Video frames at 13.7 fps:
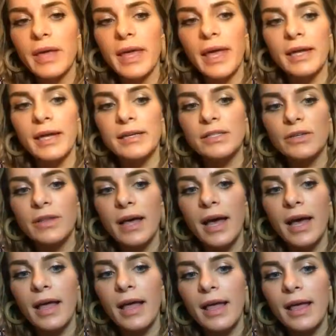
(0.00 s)
can do
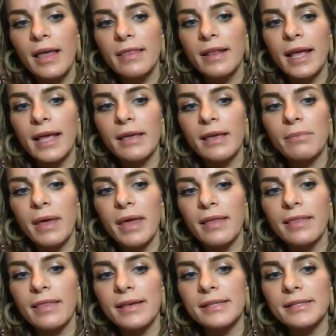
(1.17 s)
that. Then I can
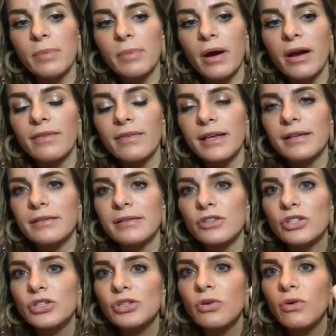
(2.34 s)
make this part of it
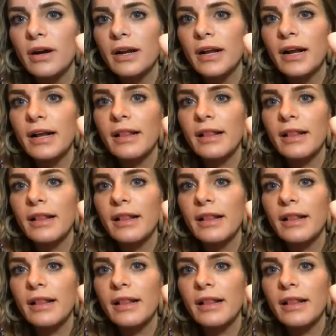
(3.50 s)
shorter.